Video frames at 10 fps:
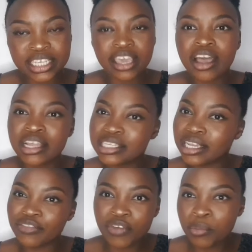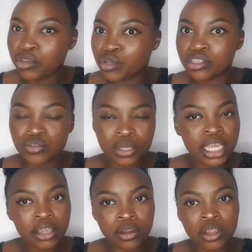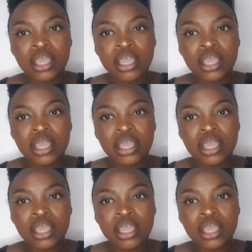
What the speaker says: I can't add fabric swatches on here,